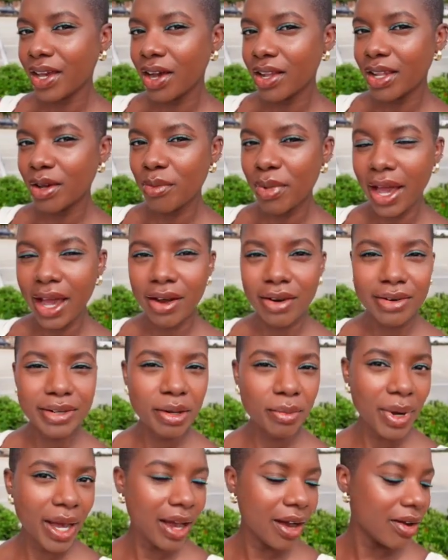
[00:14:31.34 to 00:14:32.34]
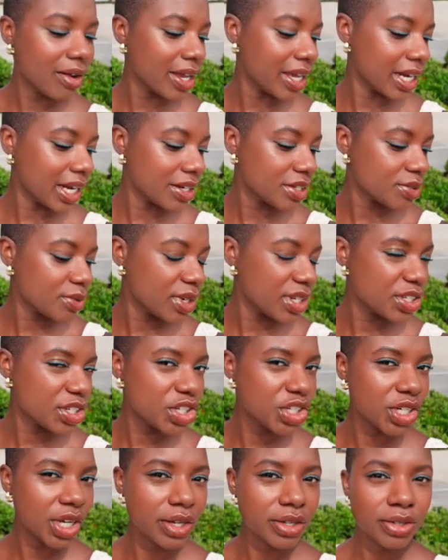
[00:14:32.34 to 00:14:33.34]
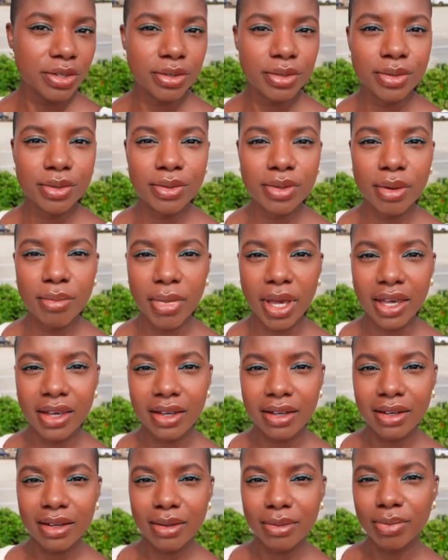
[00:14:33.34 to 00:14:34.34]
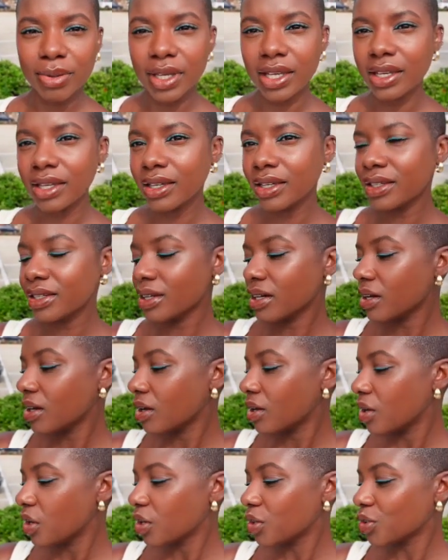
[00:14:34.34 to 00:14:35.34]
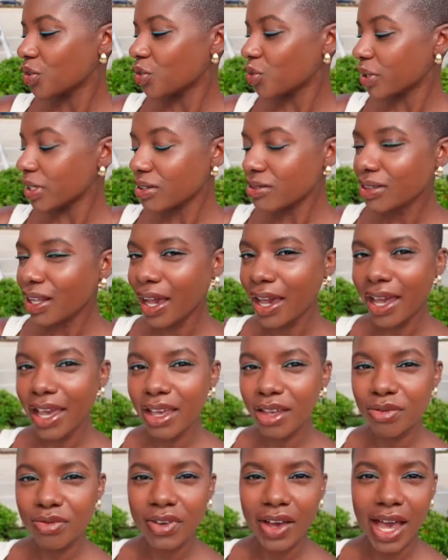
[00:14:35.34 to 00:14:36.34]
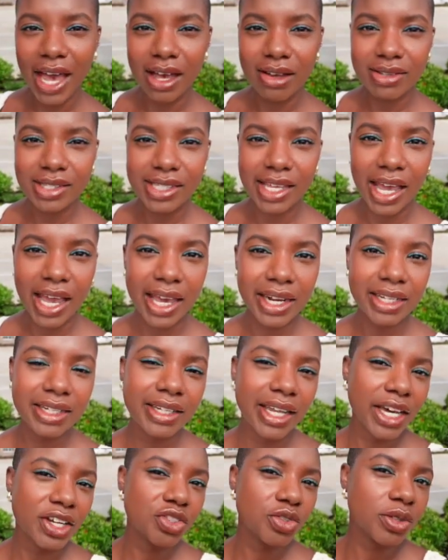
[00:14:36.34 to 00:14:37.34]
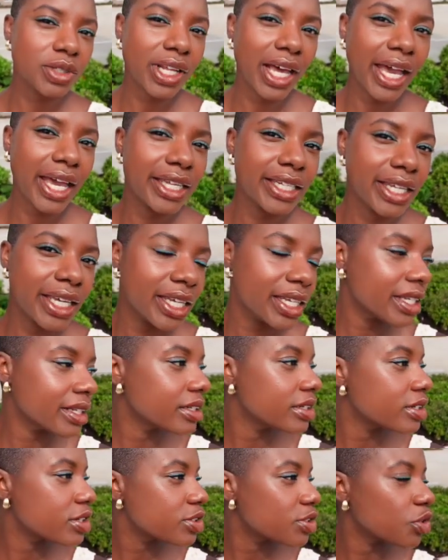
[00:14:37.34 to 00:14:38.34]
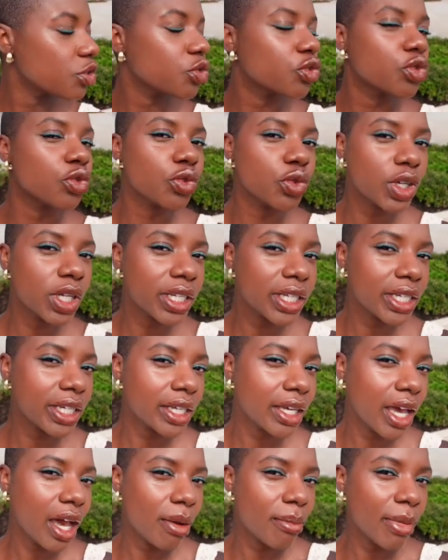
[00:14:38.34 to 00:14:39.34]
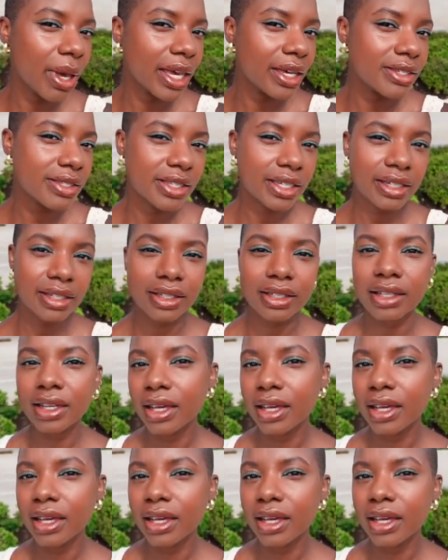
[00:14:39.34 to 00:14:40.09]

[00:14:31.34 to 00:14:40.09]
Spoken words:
y'all, I'm out and about and I just wanted to show you the makeup in real life, outside in natural light. It looks really amazing.